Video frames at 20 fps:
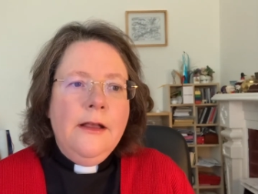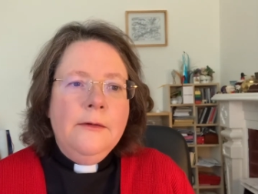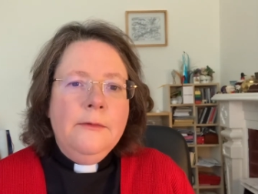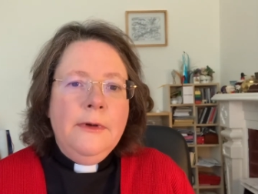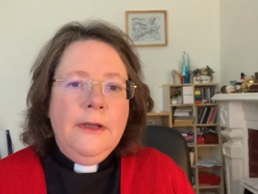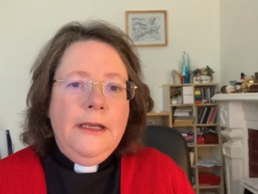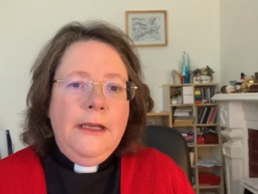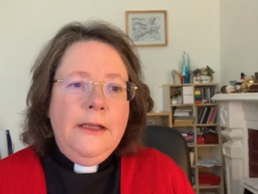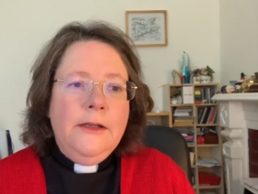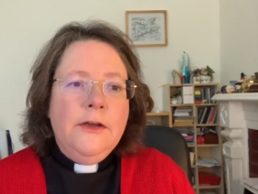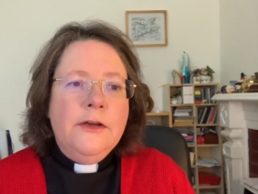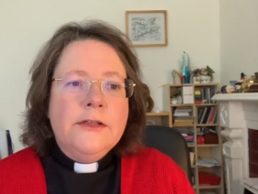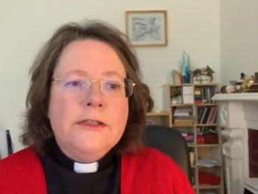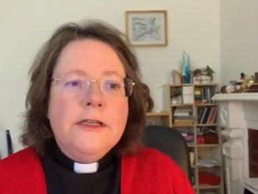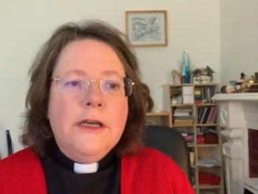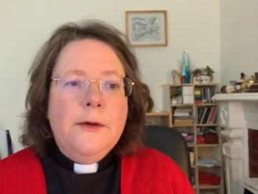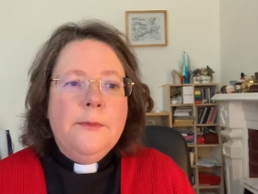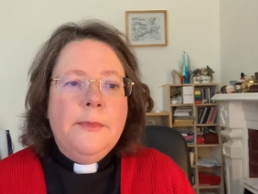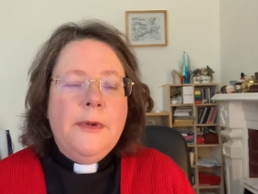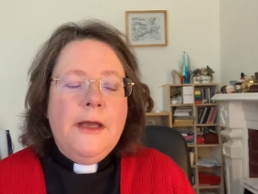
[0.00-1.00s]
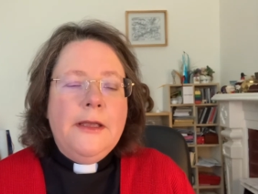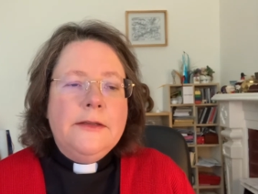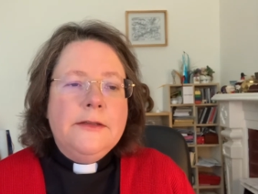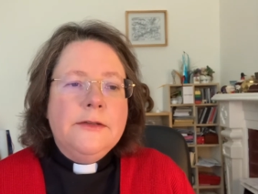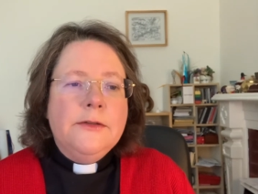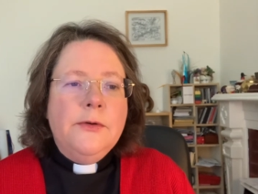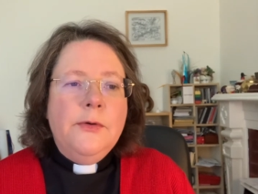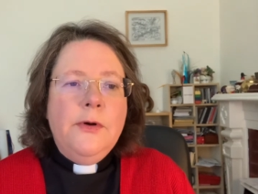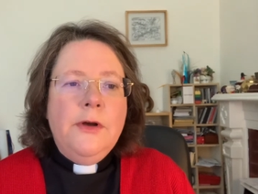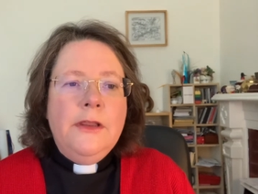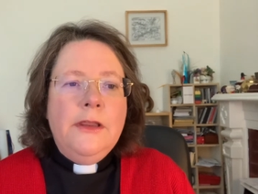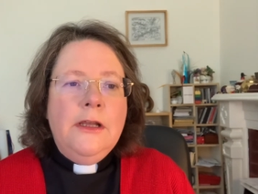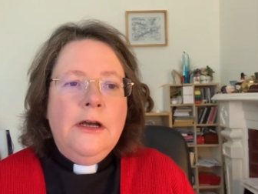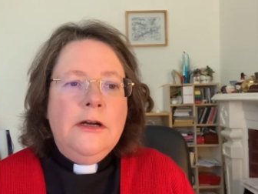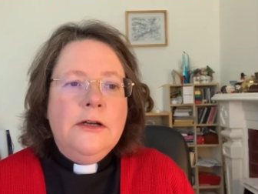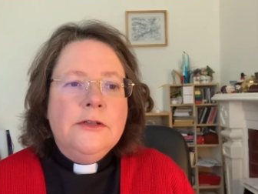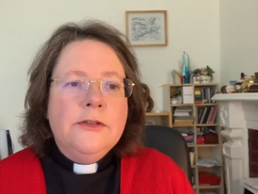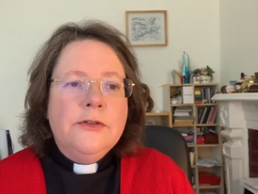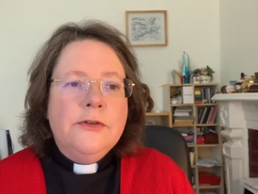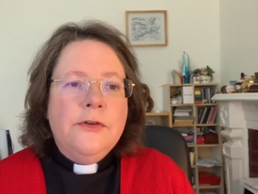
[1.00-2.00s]
When he looked up and saw a
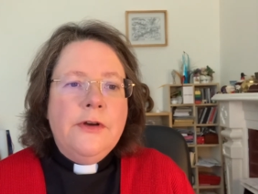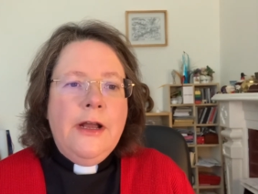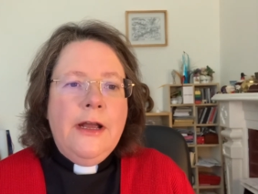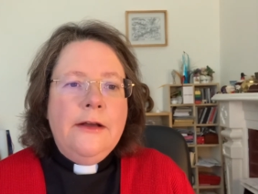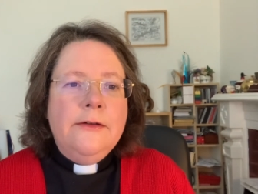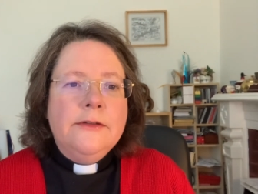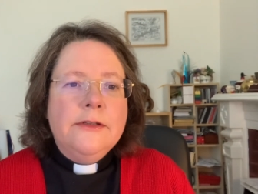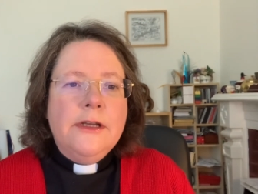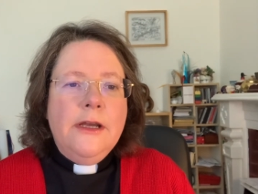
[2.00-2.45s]
large crowd